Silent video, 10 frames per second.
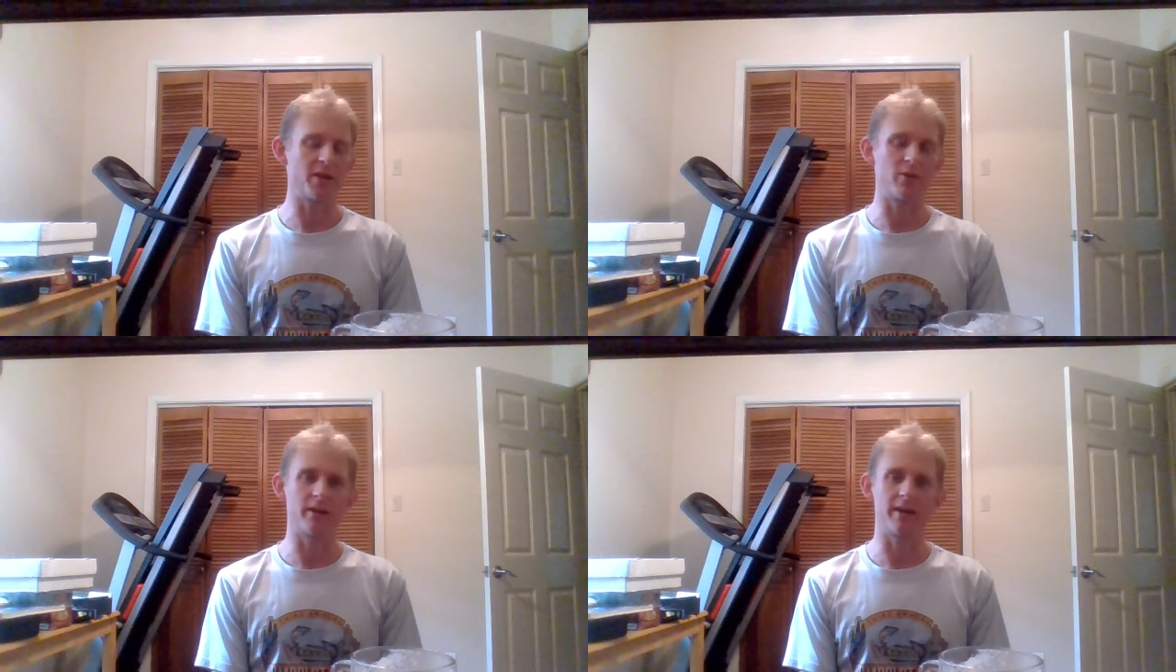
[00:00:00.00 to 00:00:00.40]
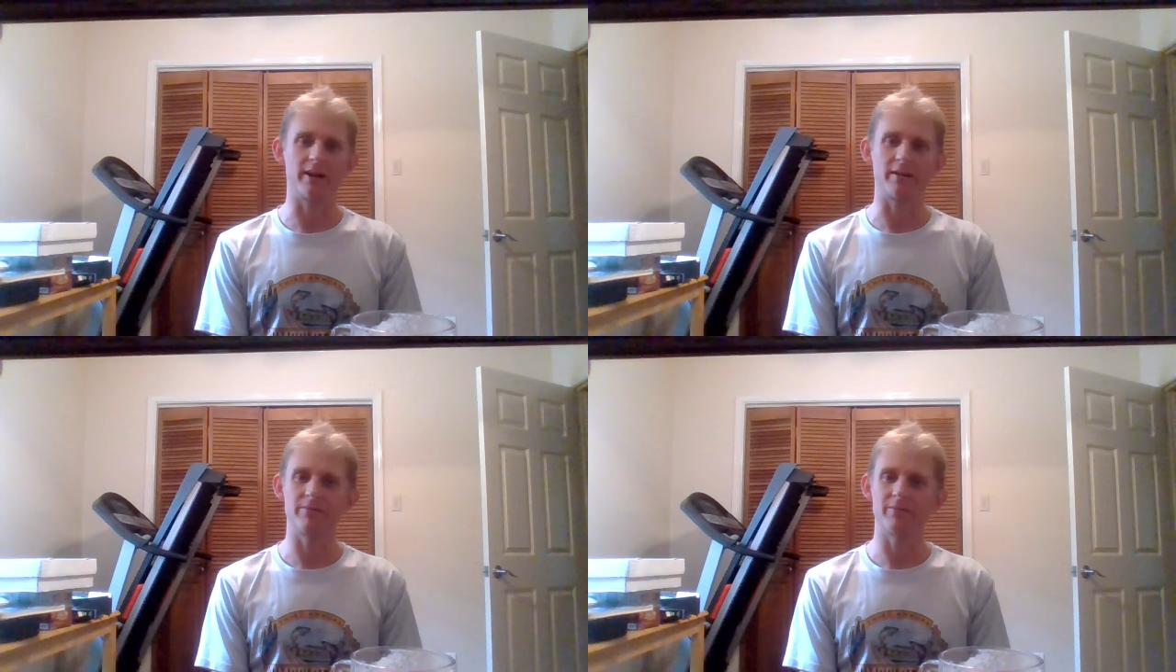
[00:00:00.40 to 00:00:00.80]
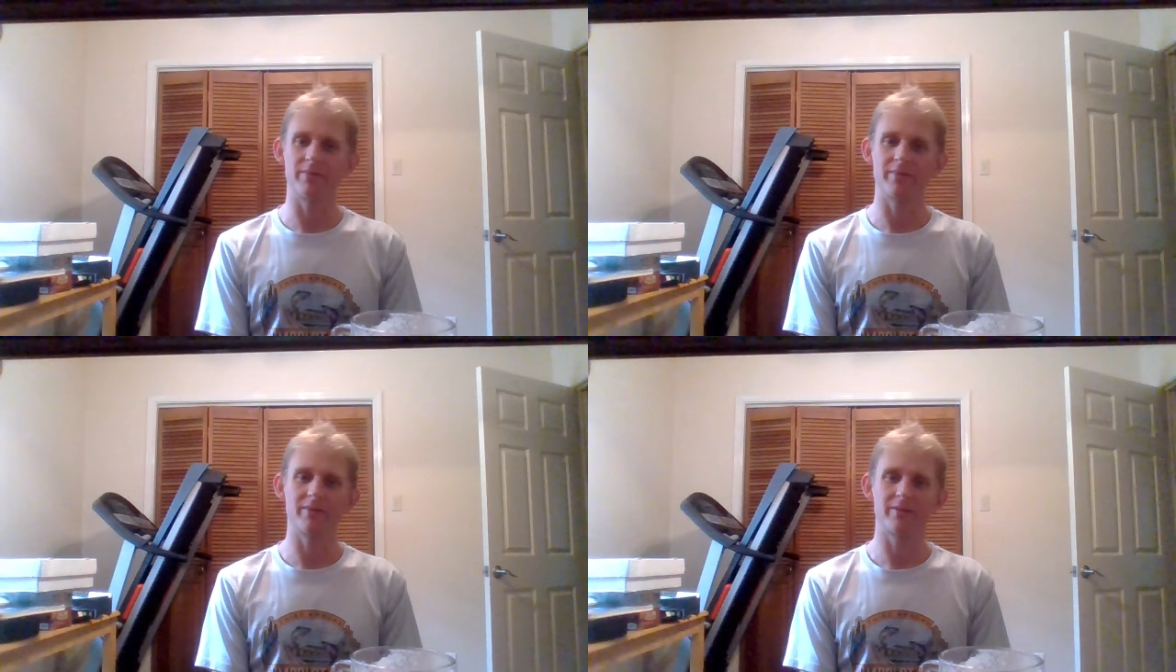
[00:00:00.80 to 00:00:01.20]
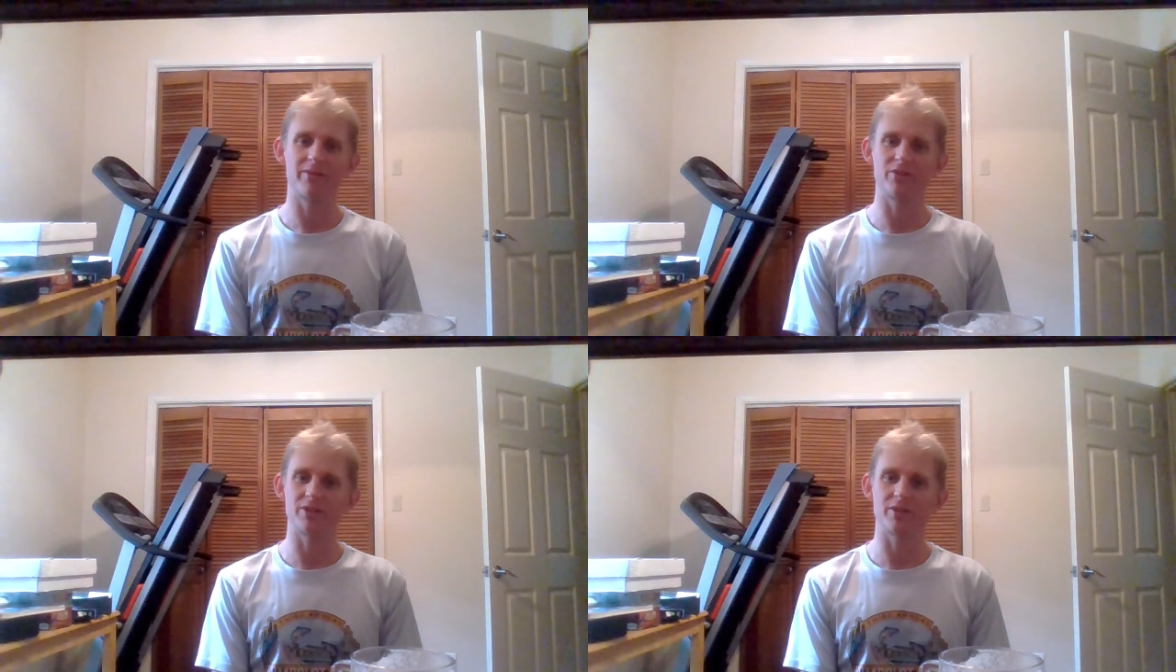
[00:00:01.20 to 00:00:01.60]
then when
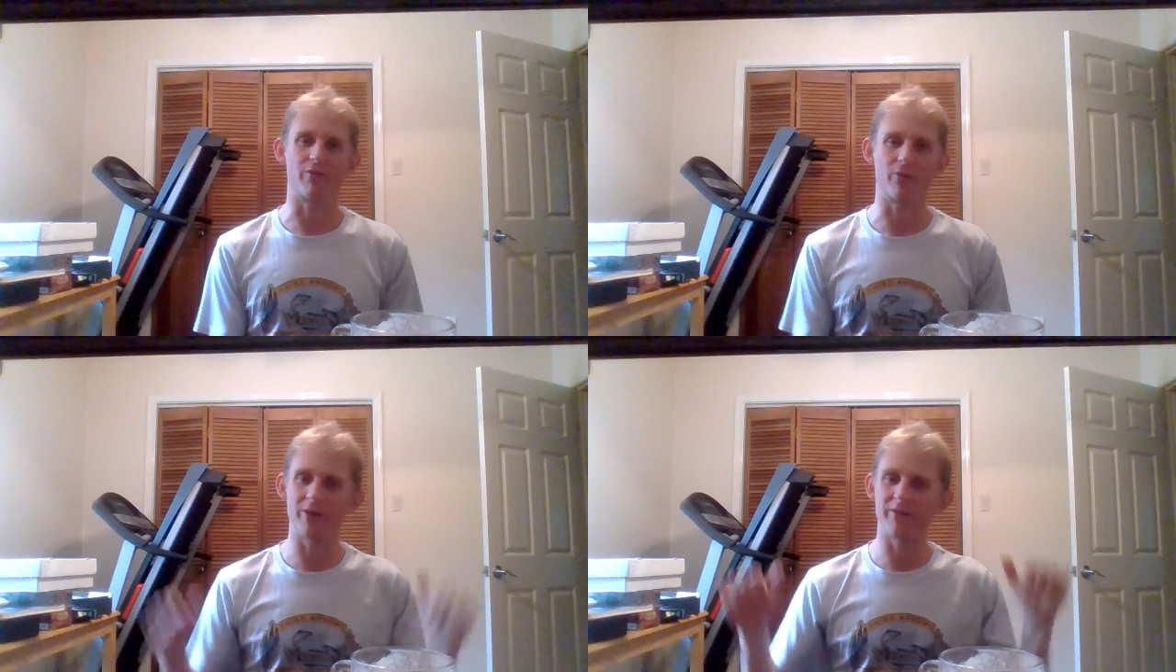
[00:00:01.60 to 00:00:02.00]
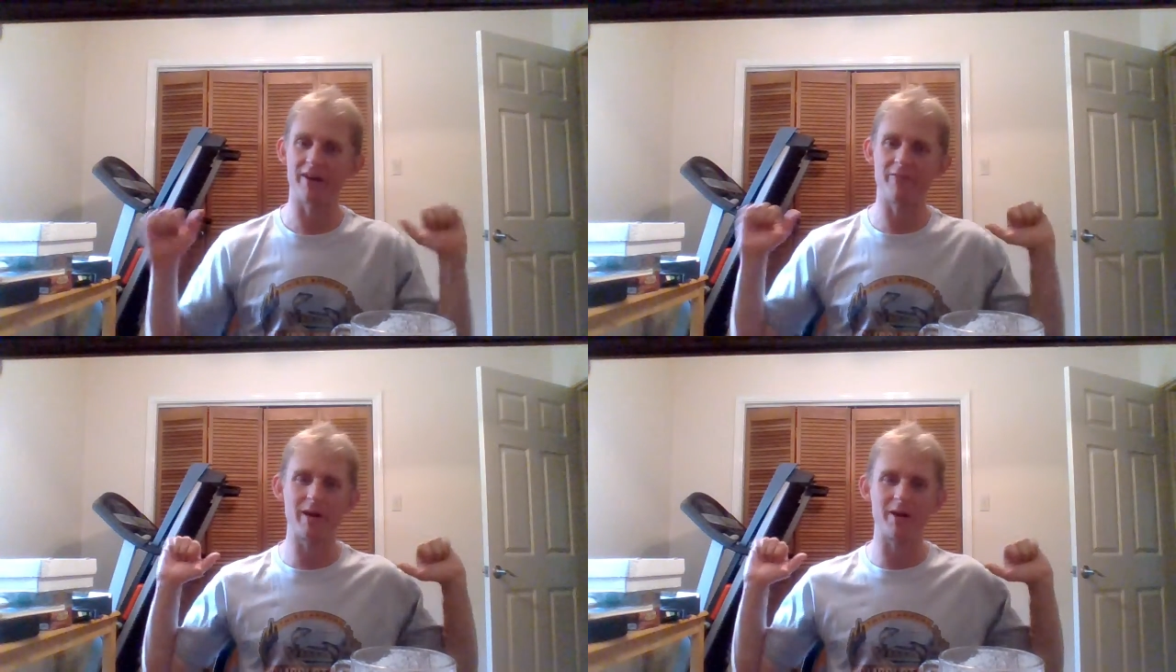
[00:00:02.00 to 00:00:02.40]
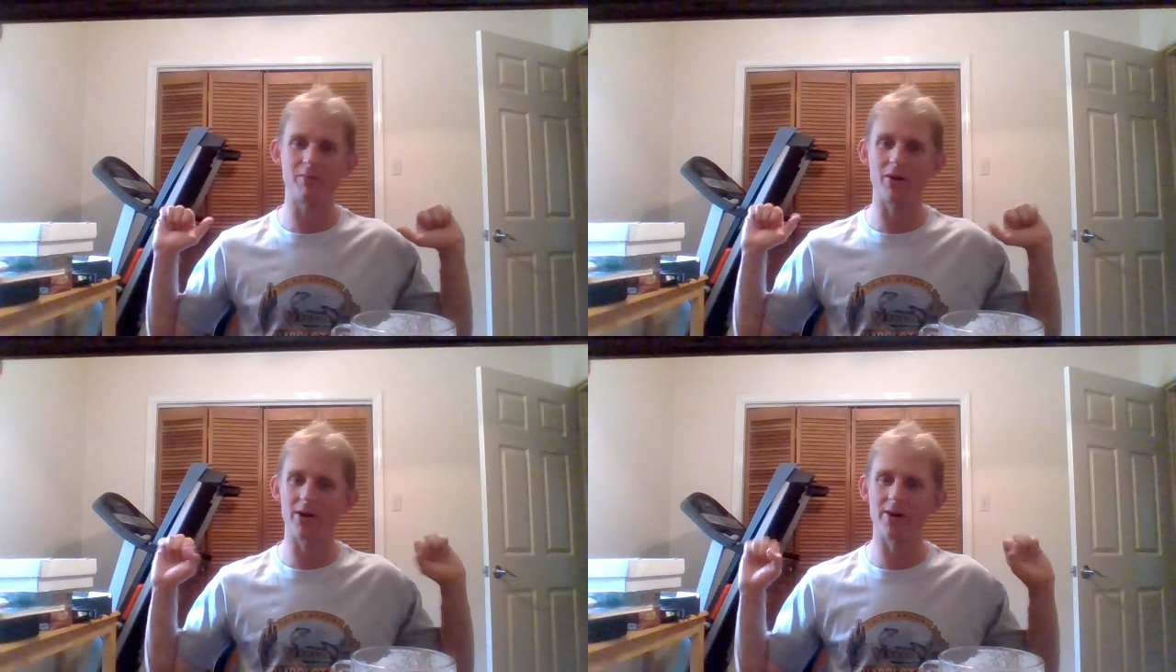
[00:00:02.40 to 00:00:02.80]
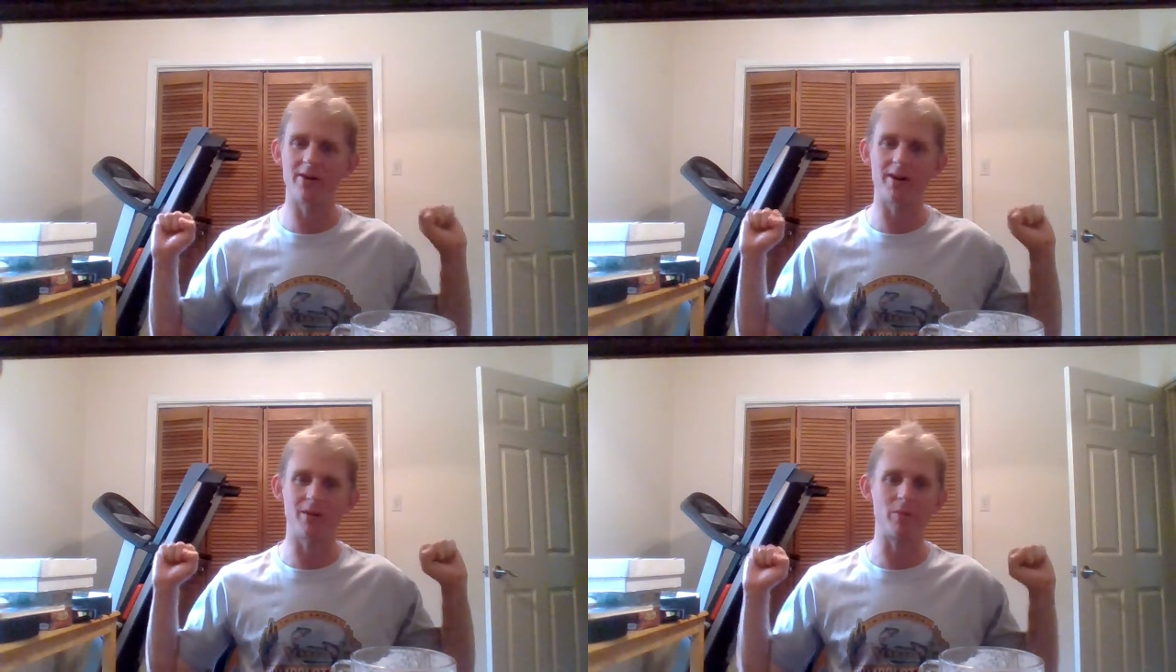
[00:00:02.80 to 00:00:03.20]
just the 45-pound bar on my